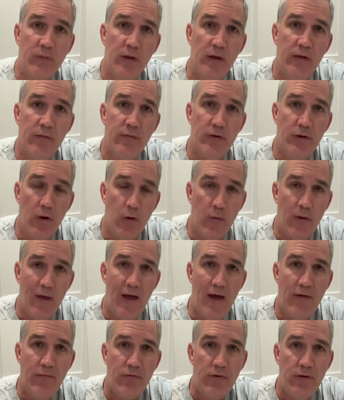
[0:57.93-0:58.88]
If you don't
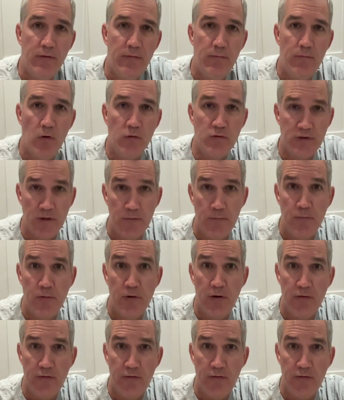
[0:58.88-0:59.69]
have one, most of them are